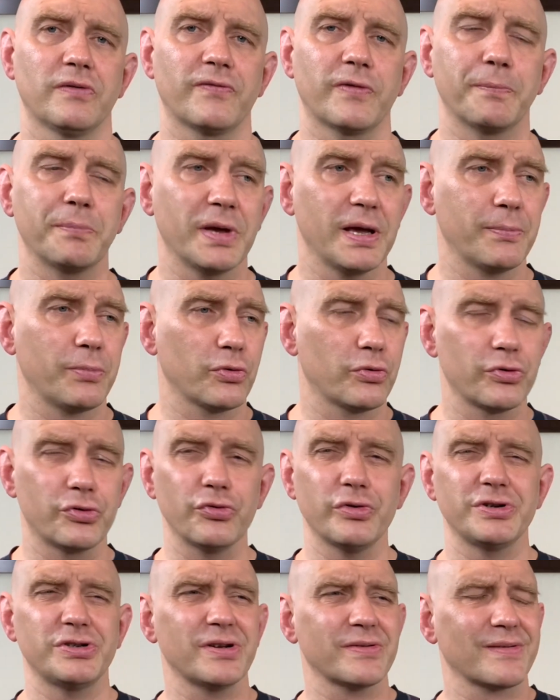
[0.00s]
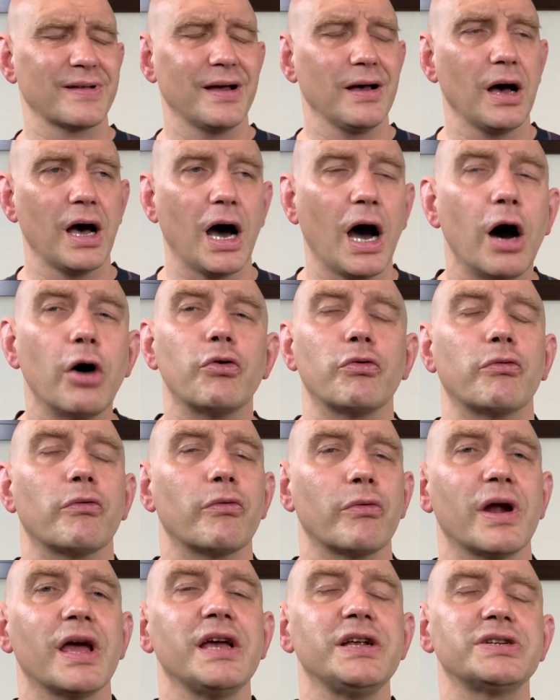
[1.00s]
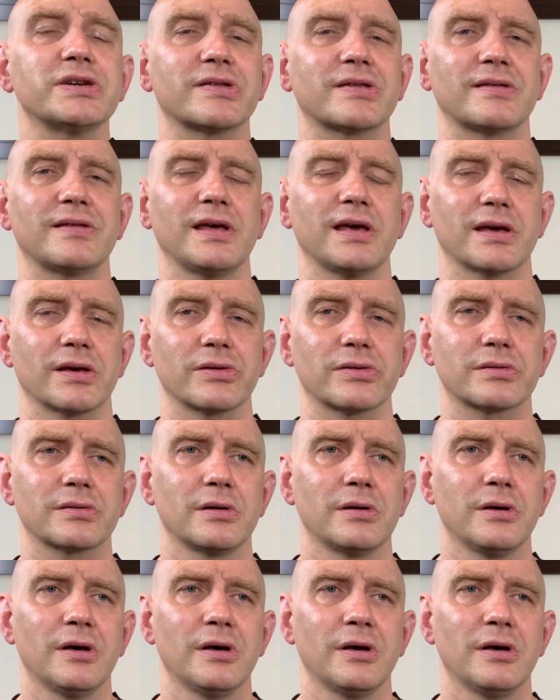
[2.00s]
for people who are doing just outrageous things